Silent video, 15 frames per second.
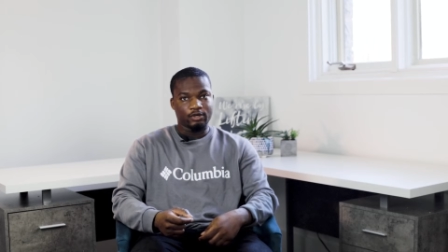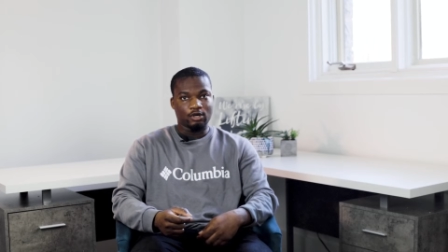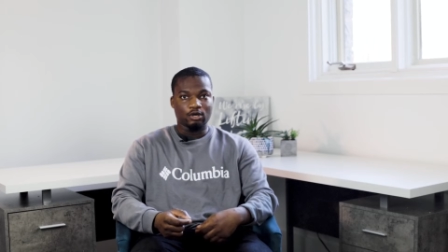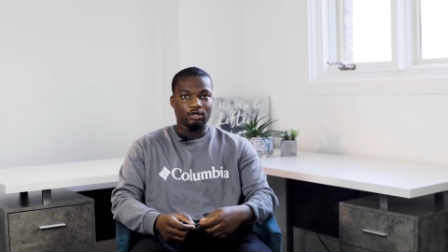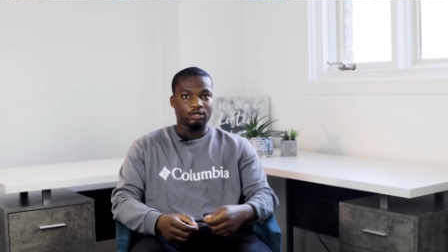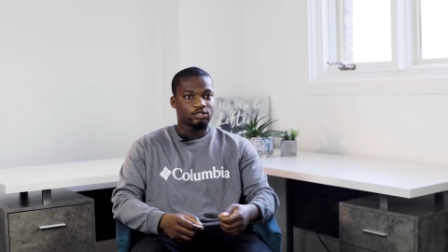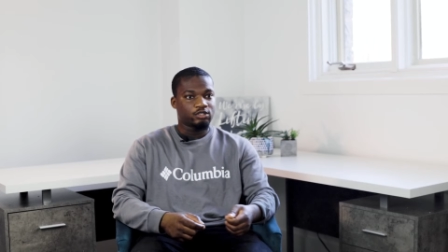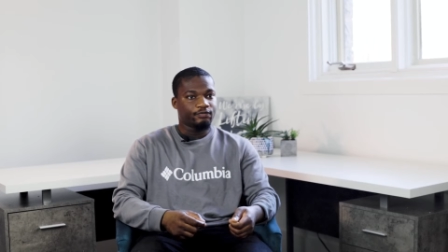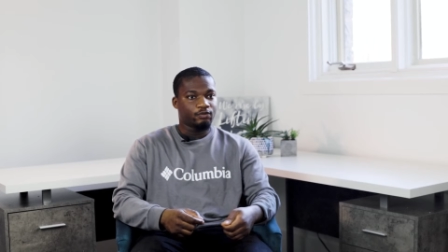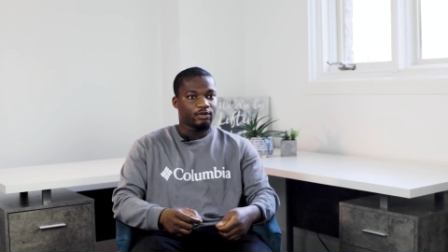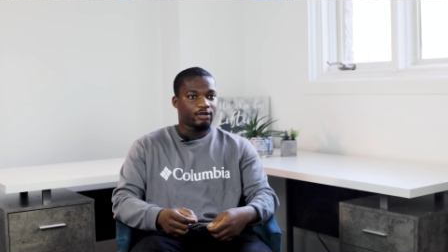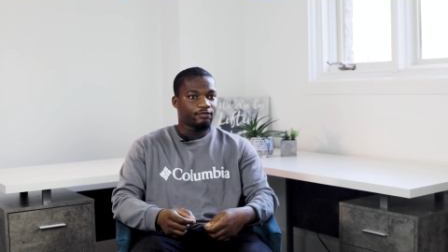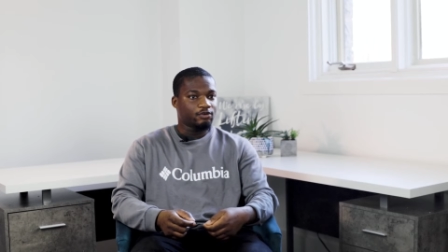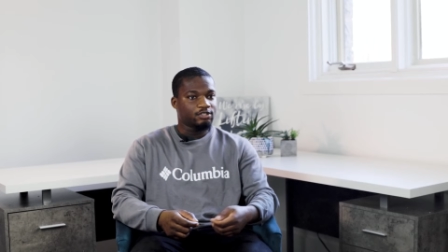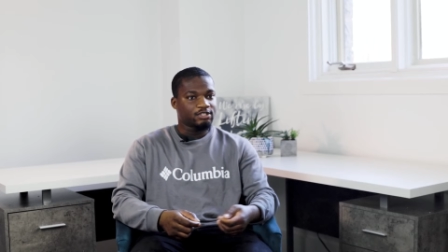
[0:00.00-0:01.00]
regardless of
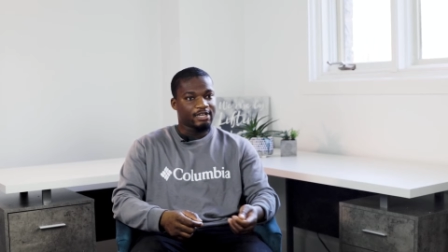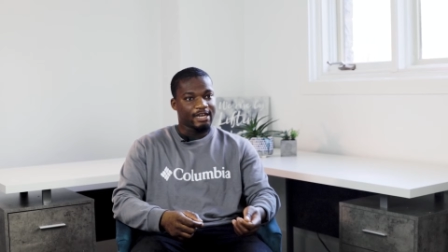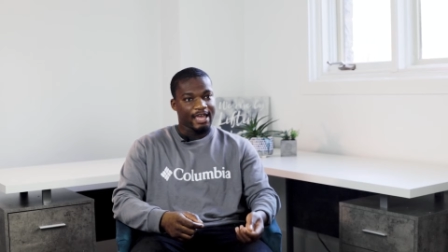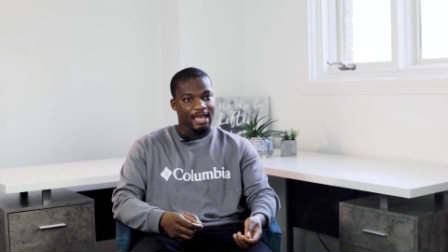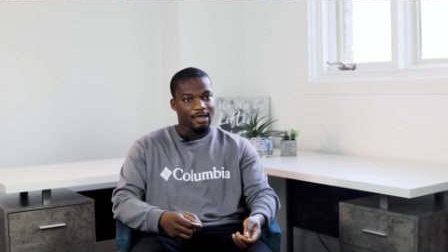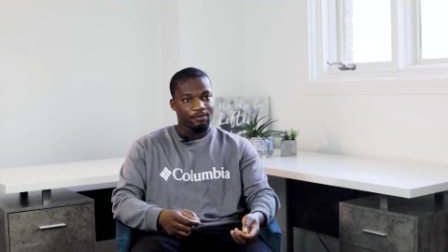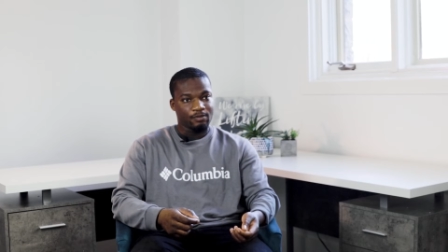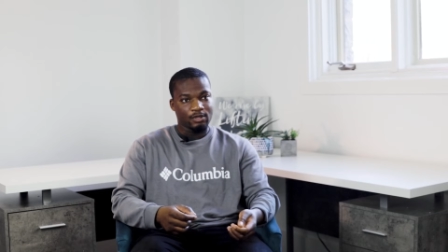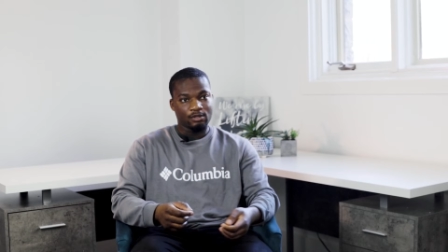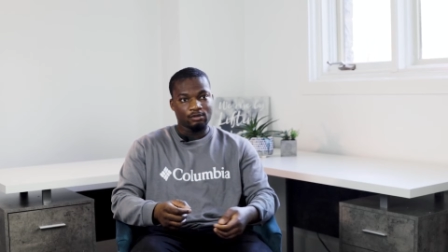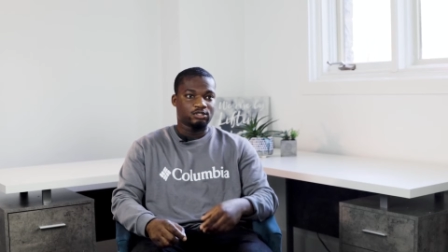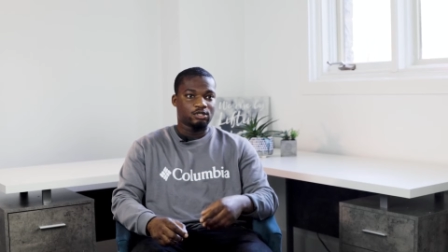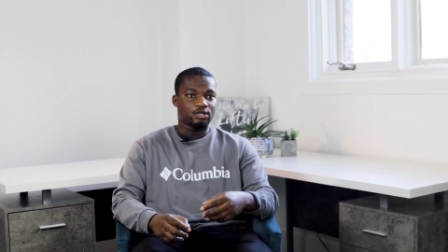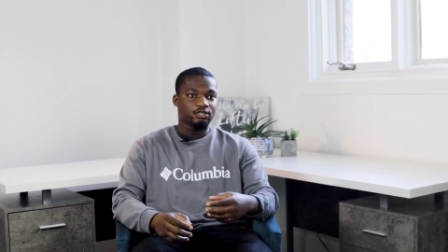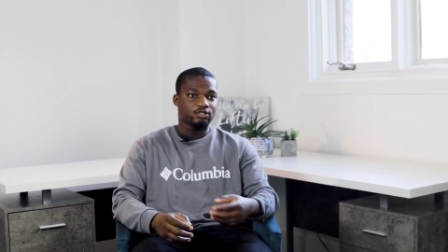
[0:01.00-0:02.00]
whatever is gonna happen,
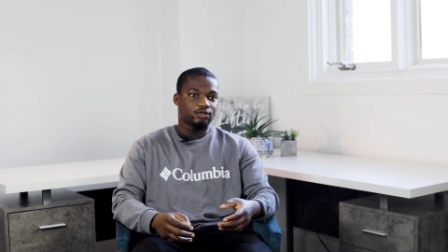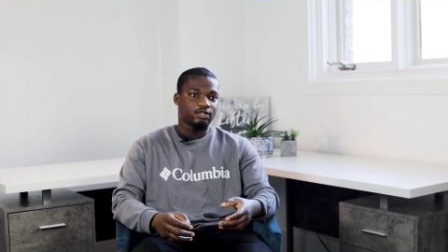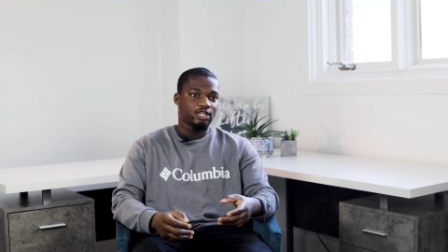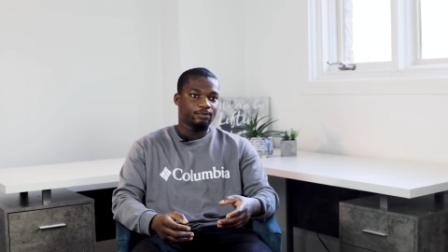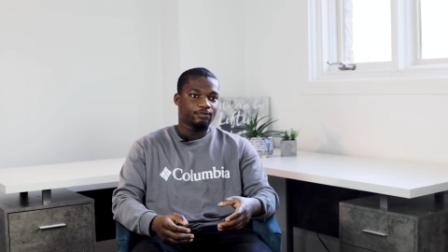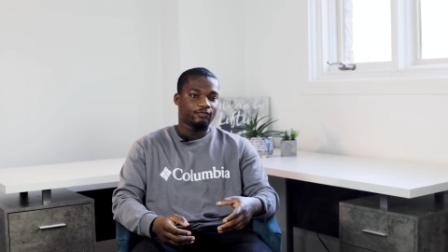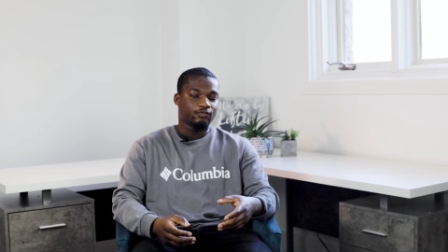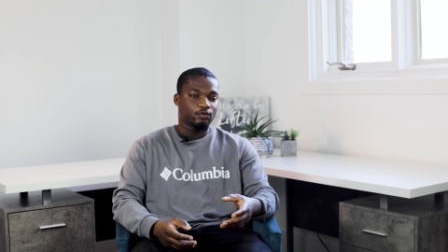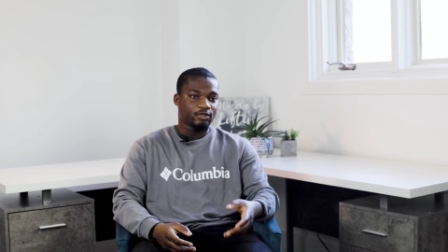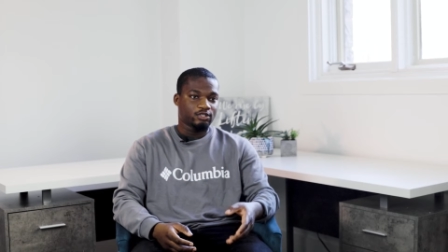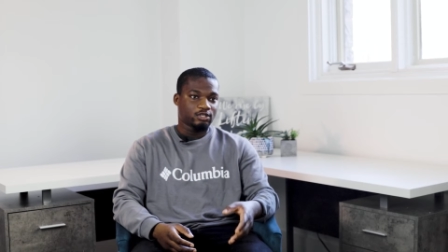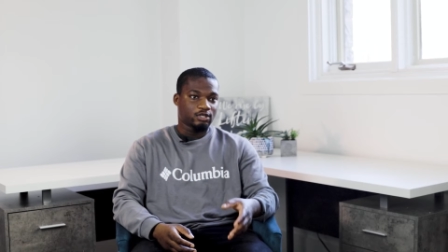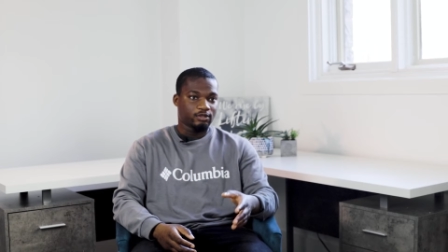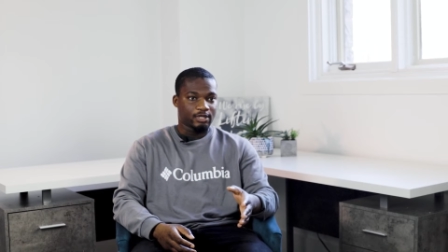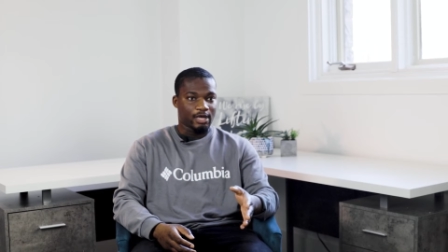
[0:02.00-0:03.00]
as long as you keep
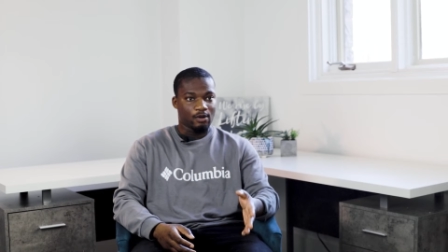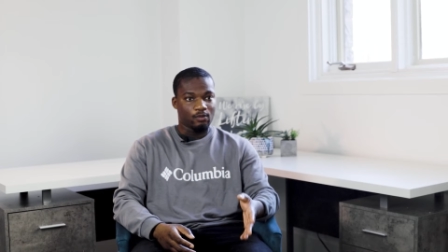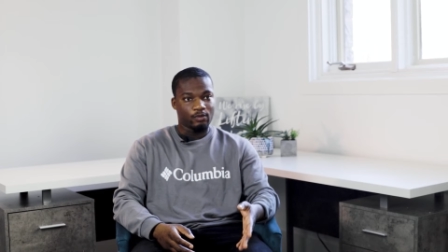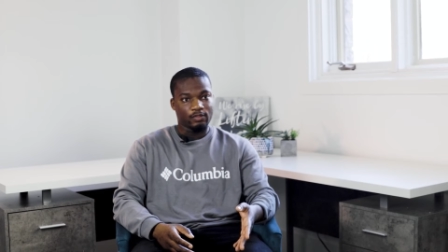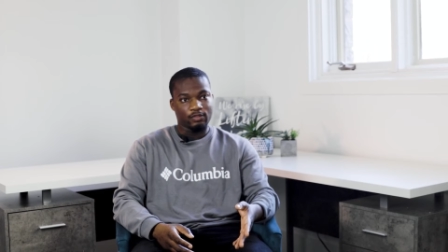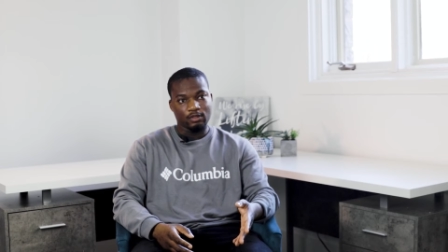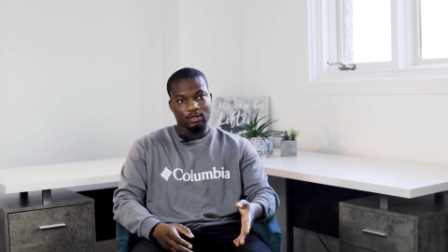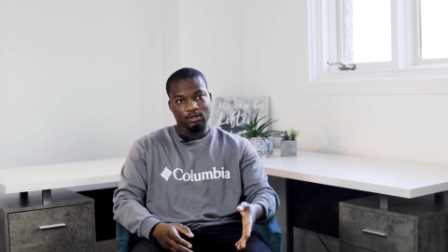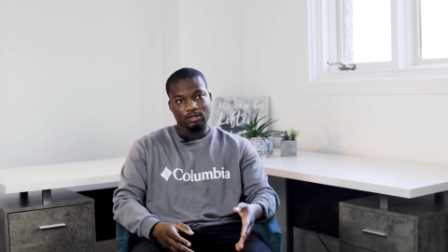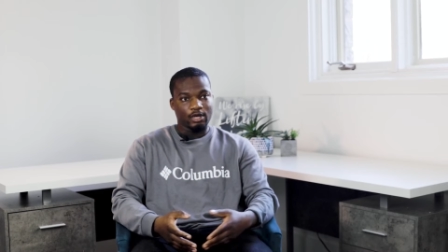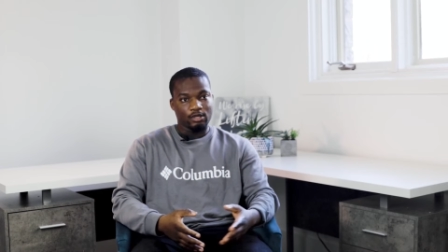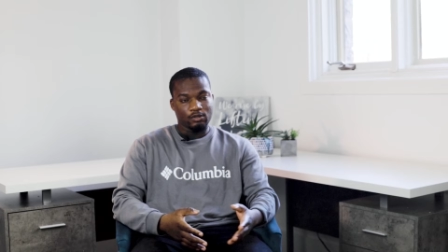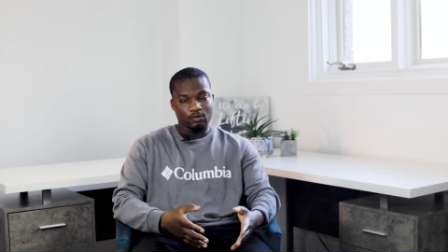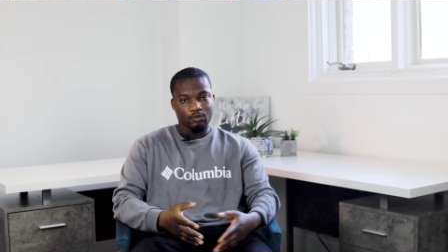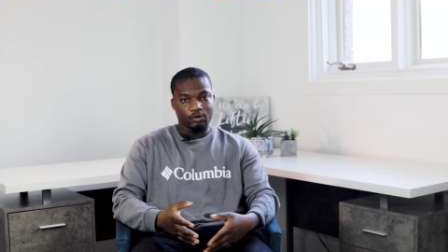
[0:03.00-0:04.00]
focused on that one thing
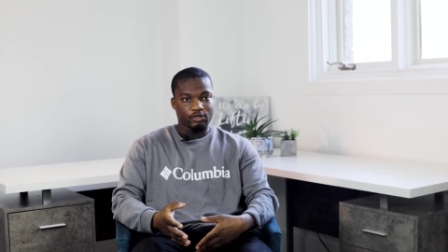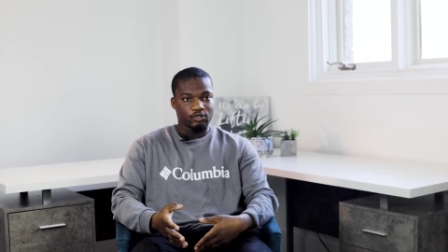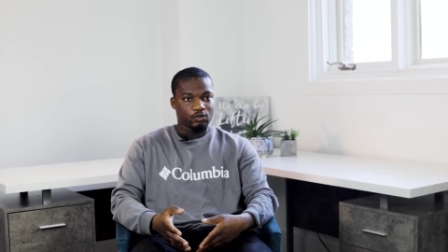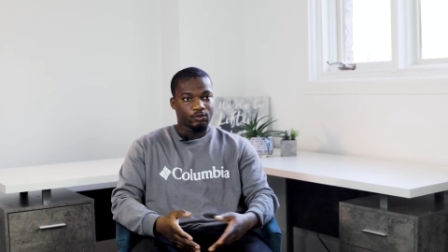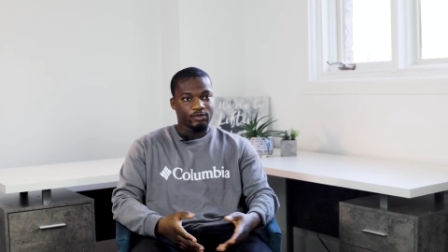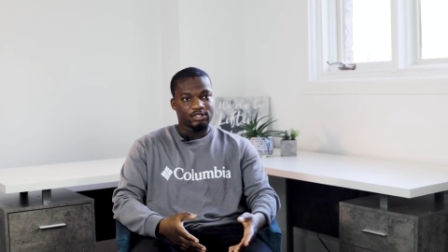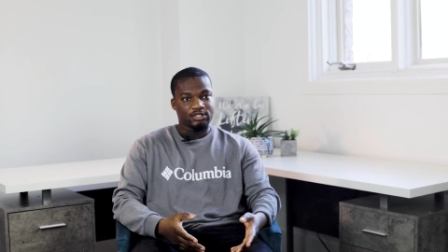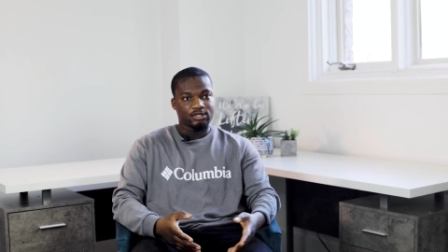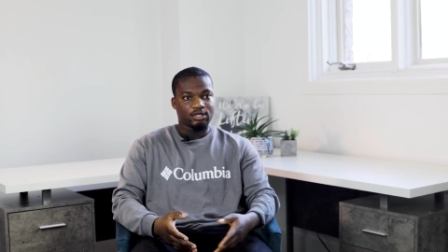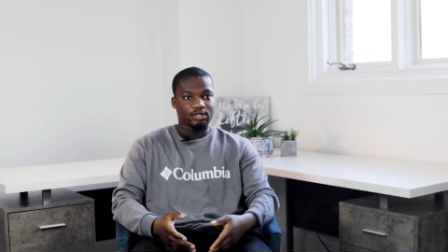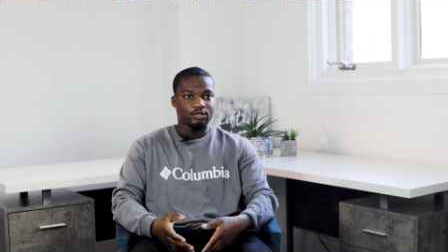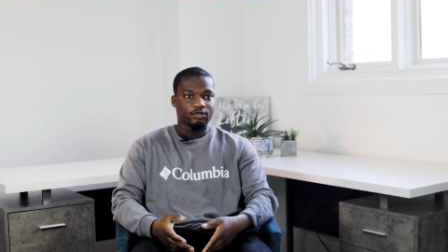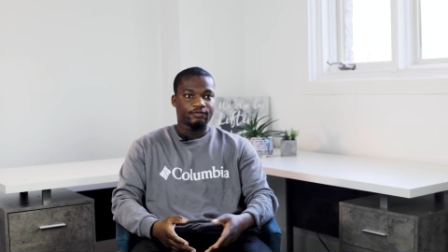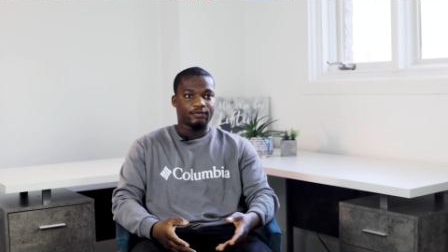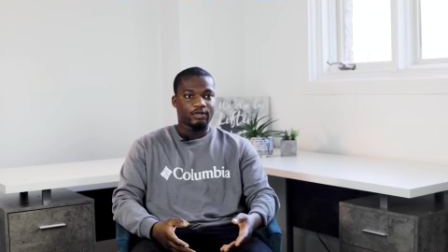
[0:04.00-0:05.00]
and you work towards it,
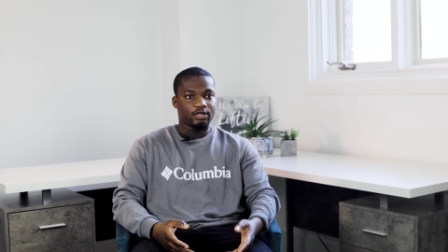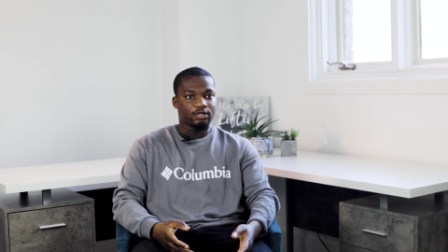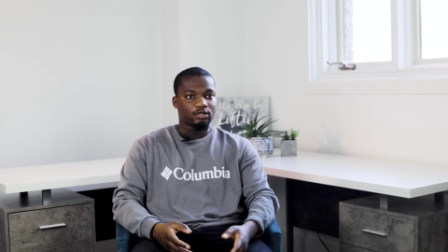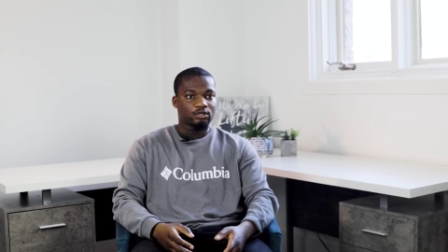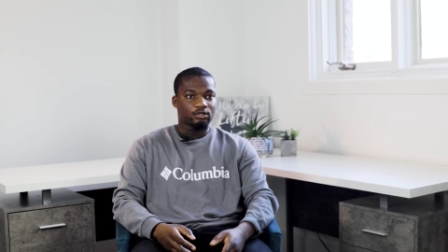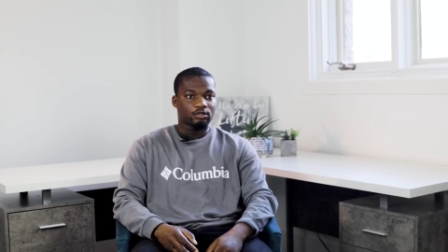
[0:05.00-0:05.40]
then you're fine.